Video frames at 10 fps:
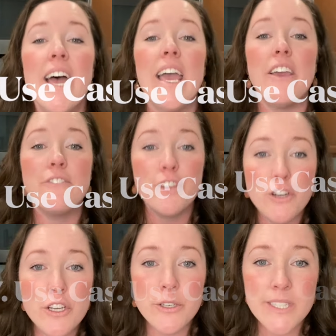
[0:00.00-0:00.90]
If you're
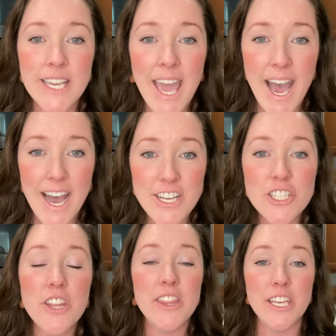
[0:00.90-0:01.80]
using cash,
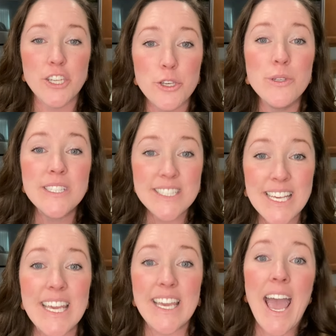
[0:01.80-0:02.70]
then you see